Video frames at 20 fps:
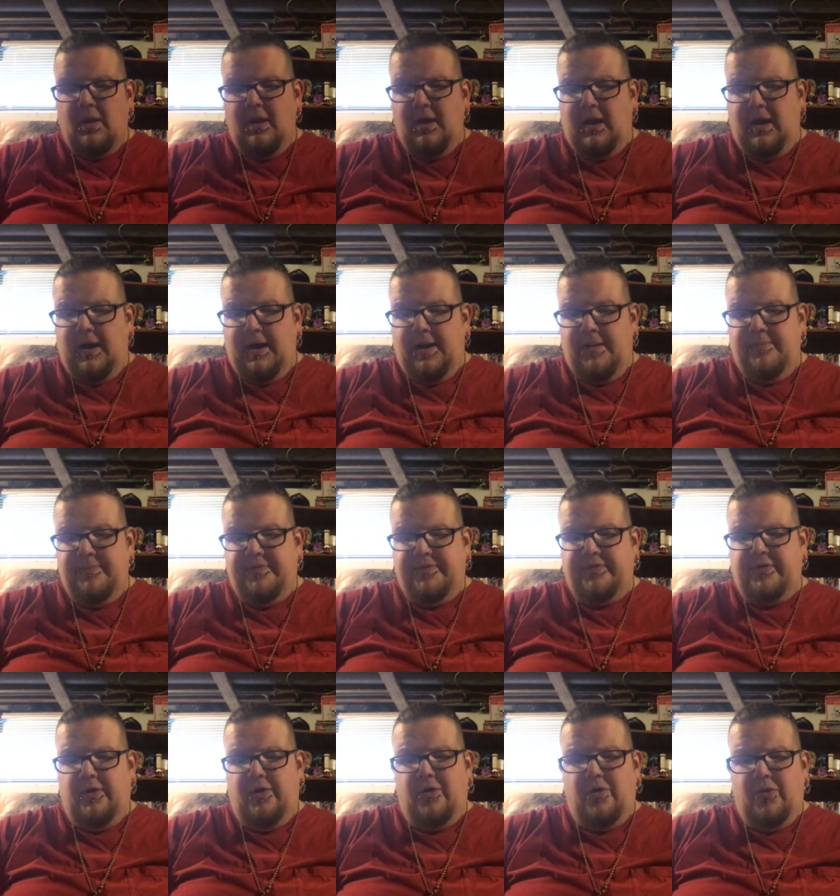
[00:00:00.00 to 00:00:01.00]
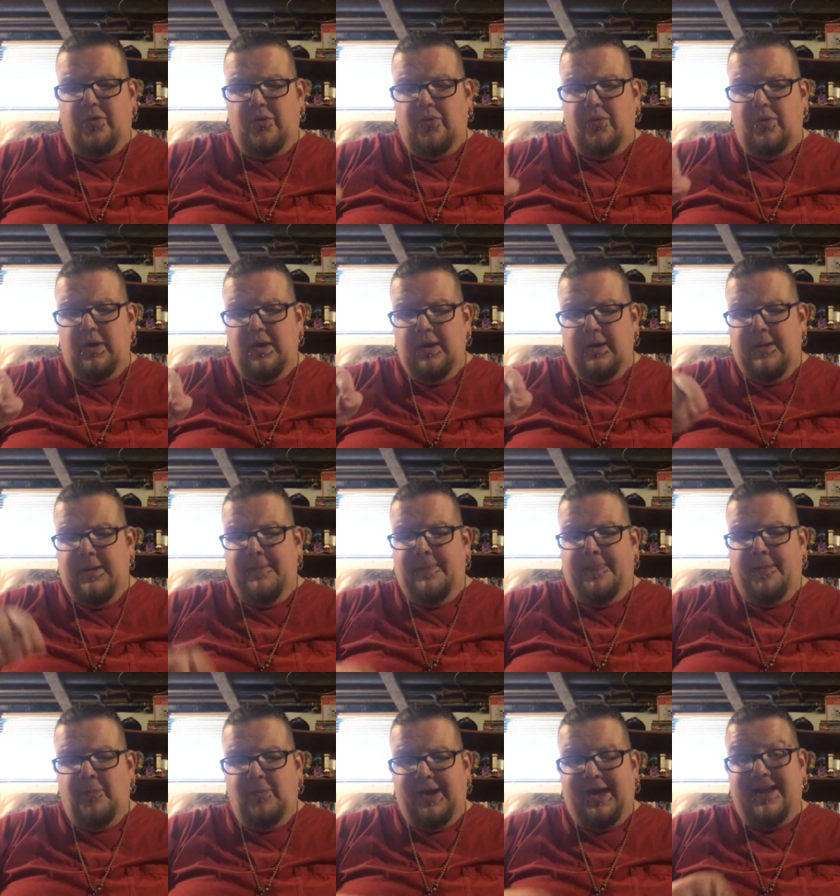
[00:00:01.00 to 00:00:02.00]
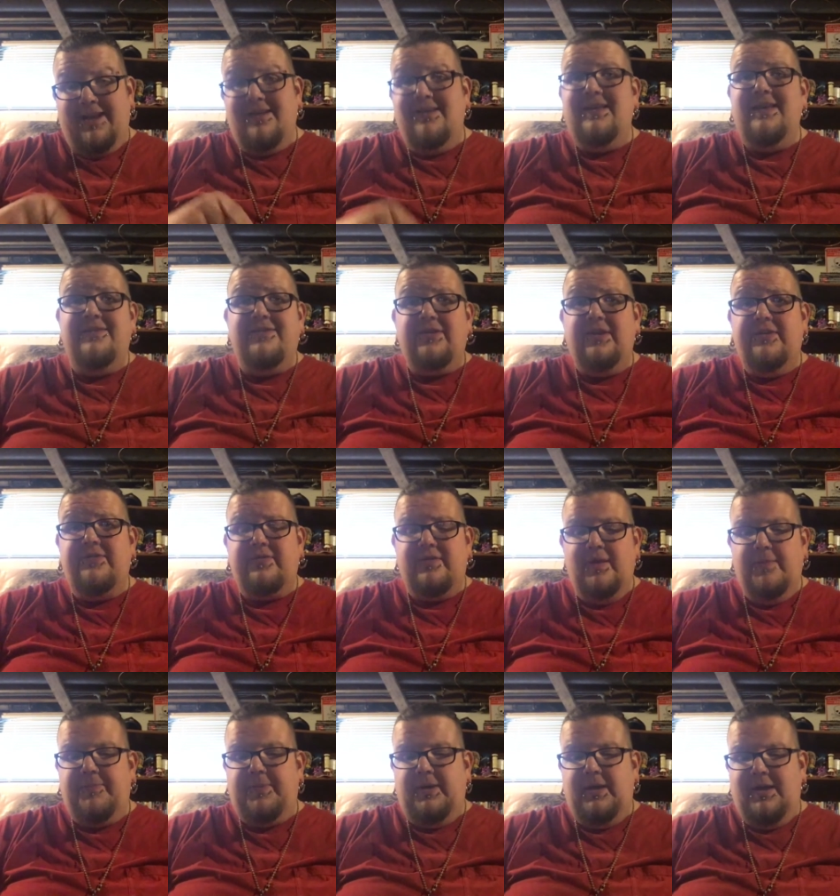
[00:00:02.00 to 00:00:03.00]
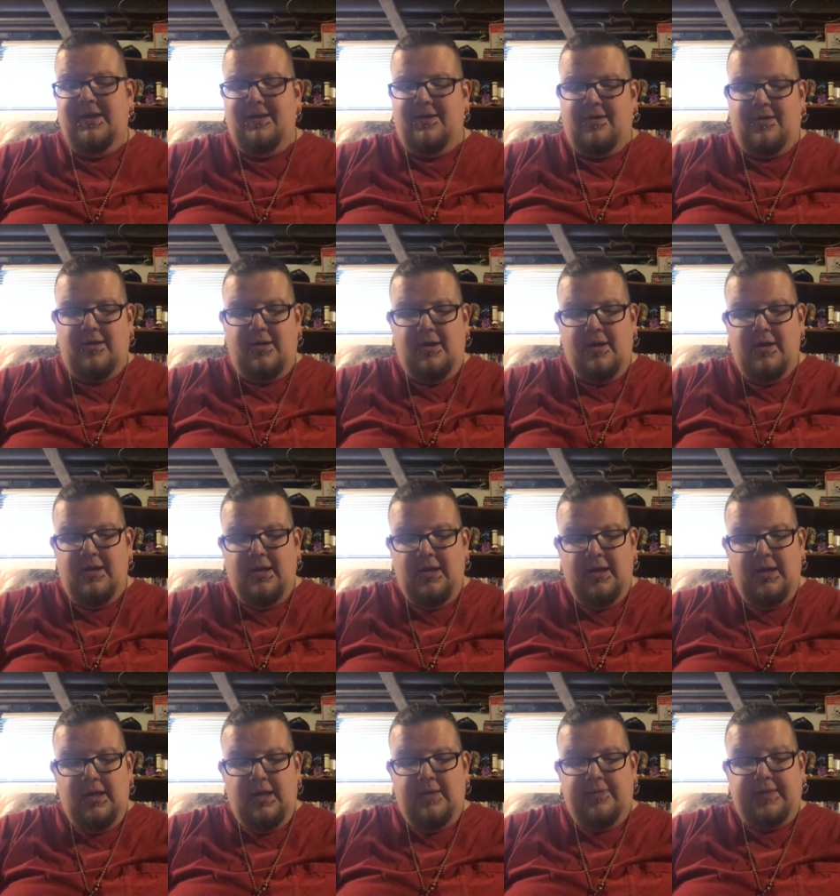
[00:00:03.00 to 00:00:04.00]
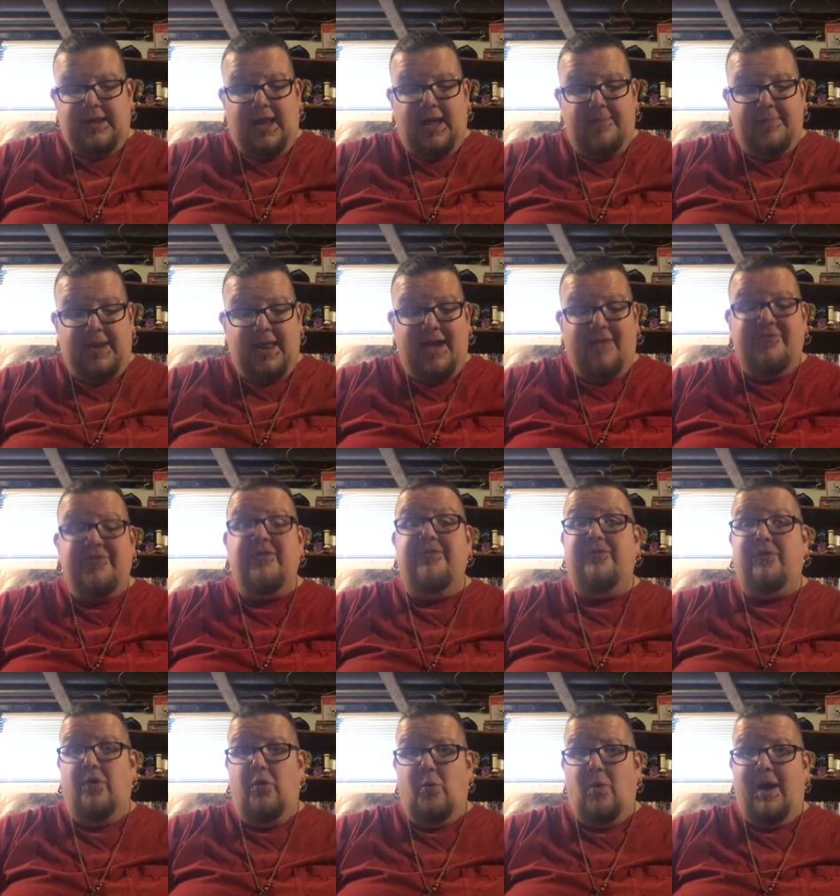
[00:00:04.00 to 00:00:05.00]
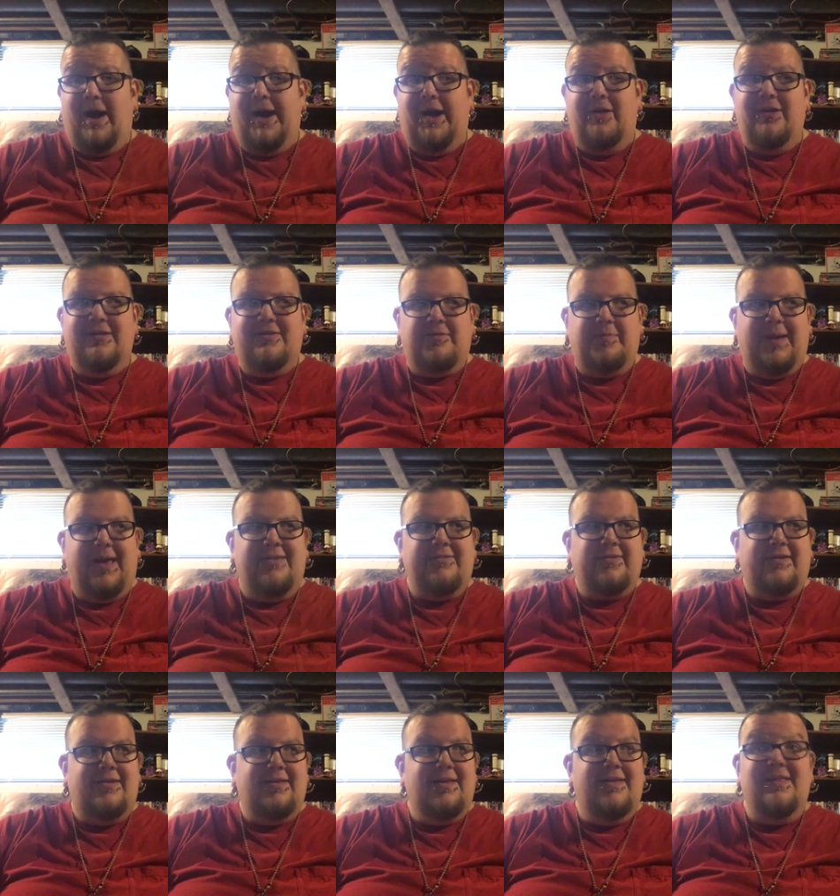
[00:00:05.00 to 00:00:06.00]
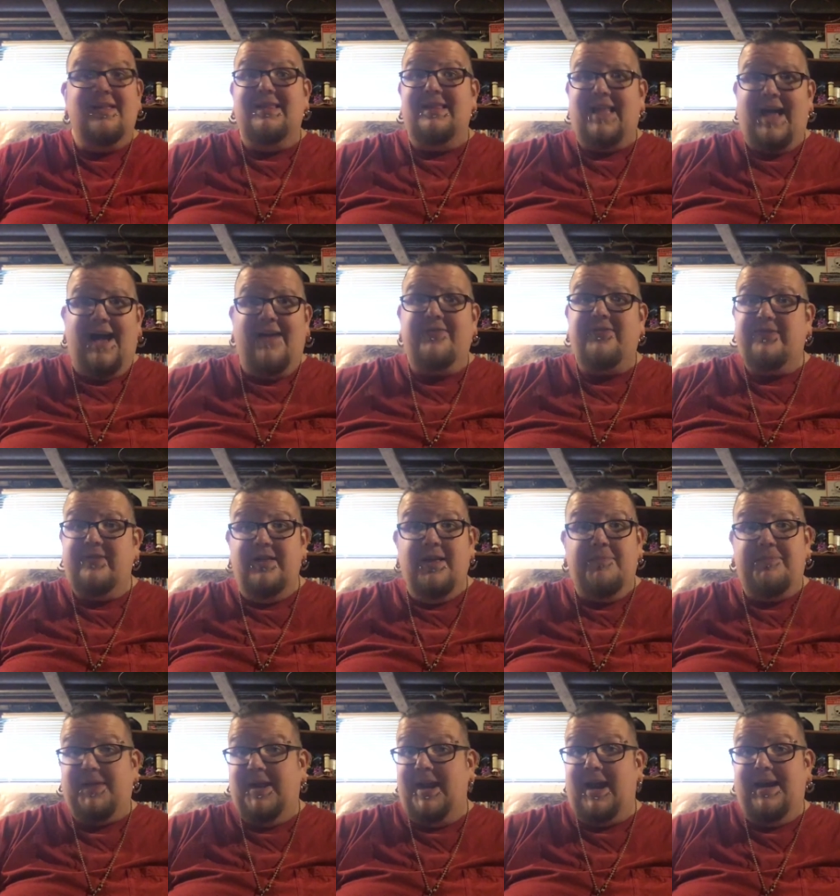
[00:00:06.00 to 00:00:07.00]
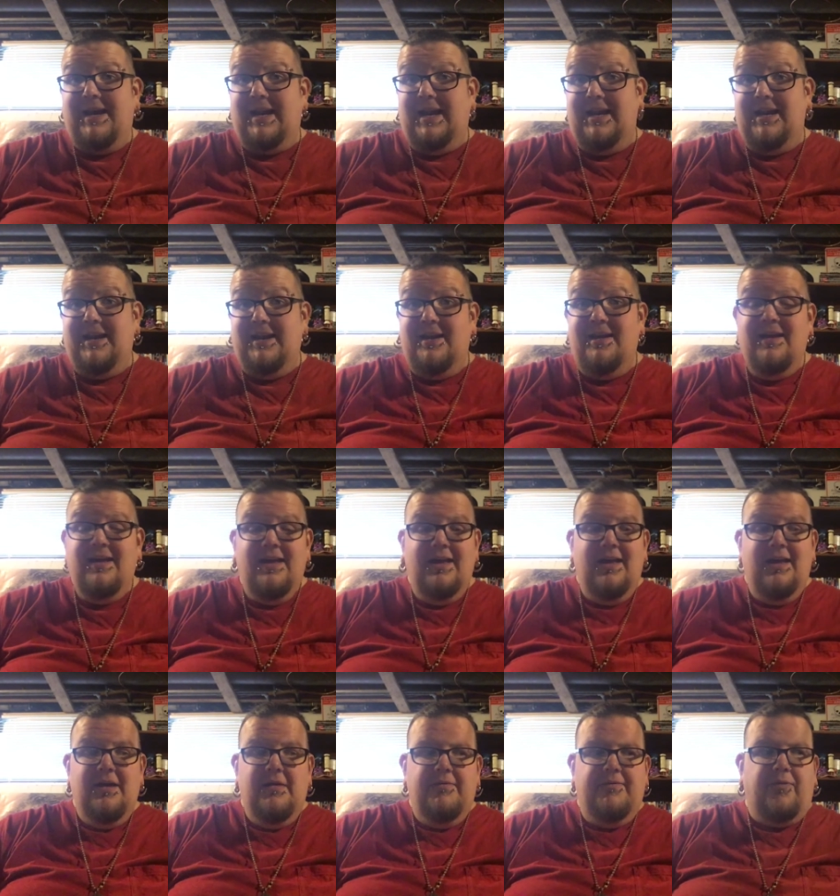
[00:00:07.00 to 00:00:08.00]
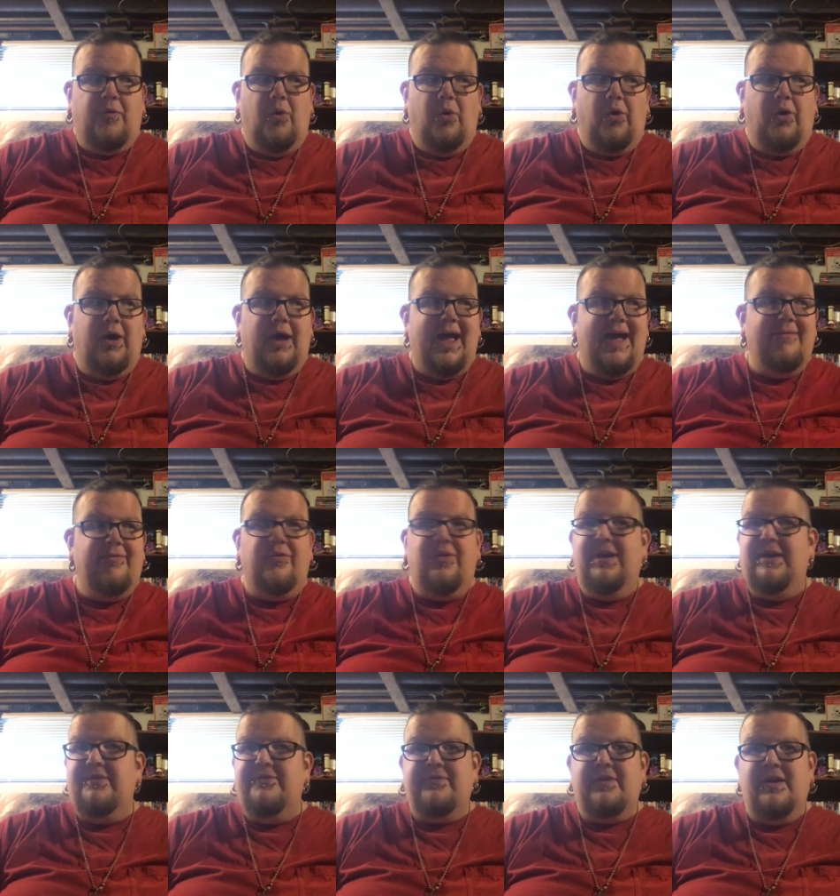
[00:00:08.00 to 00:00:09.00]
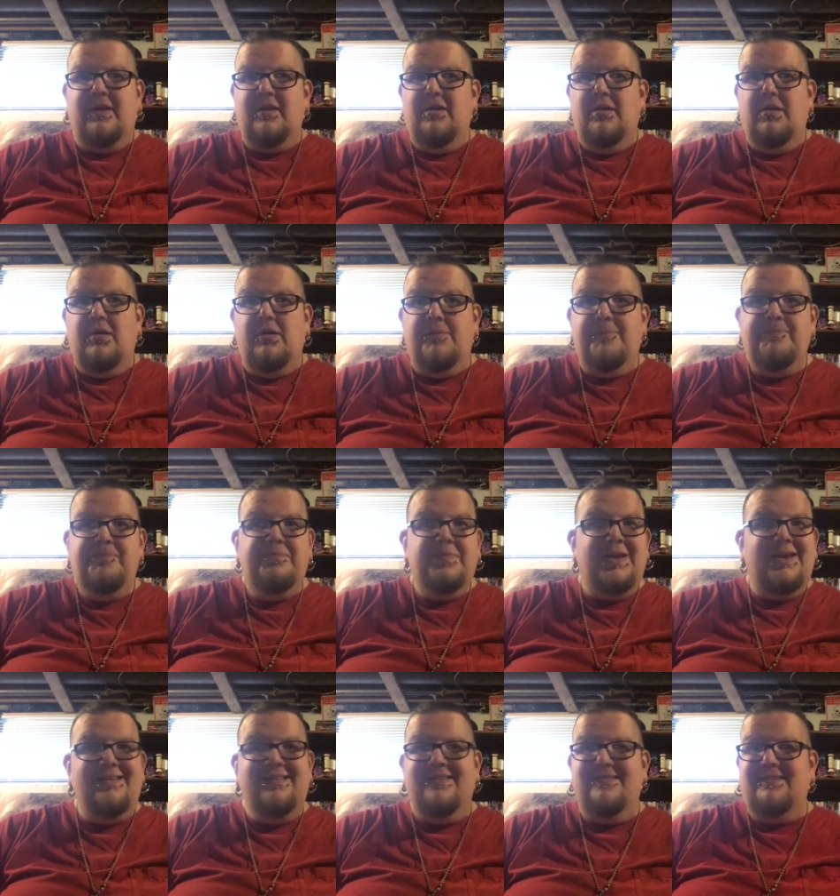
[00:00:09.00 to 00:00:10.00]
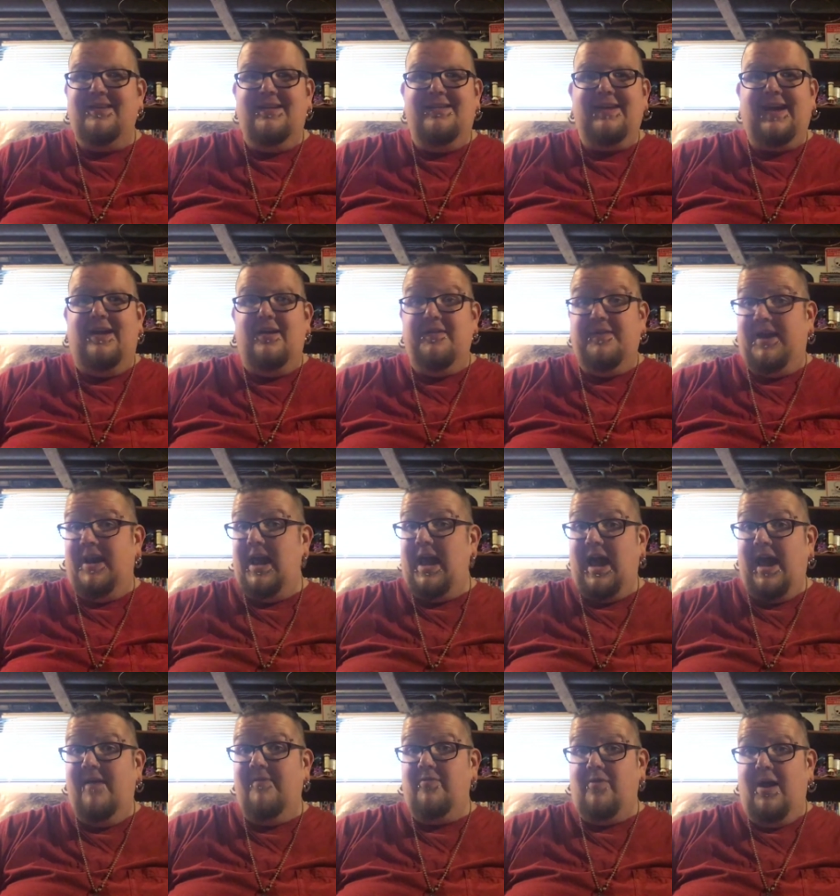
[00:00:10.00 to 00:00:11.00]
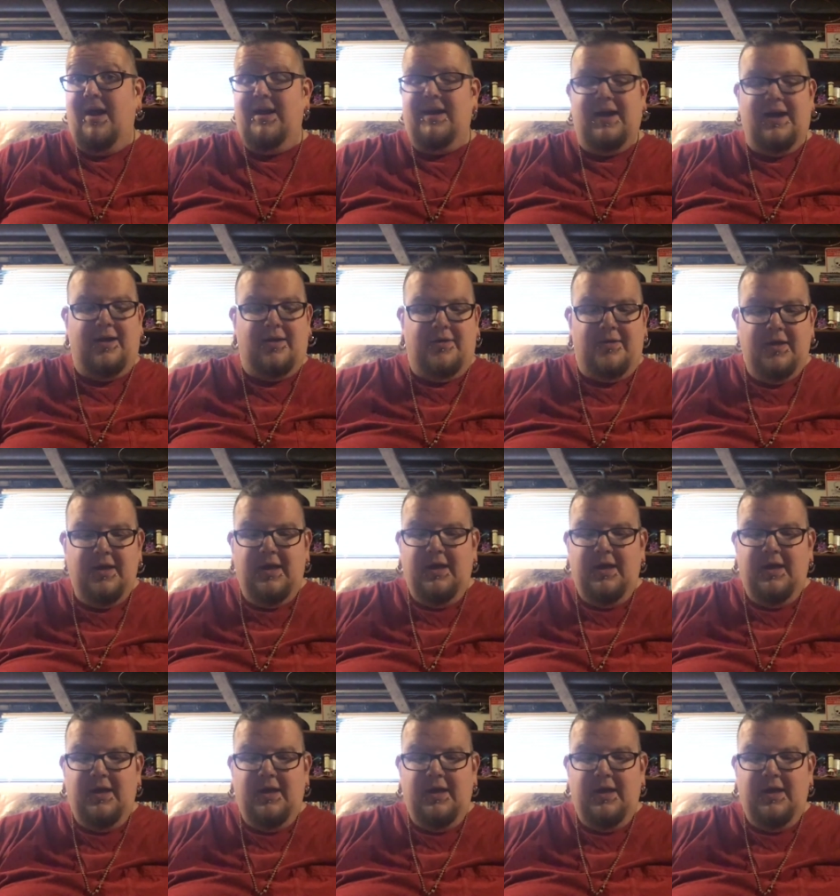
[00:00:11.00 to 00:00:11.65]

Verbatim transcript: Um, so we got a Disney slip in here that I've been after for a while. It's basically the last slip that I needed for every single Disney title that I have right now.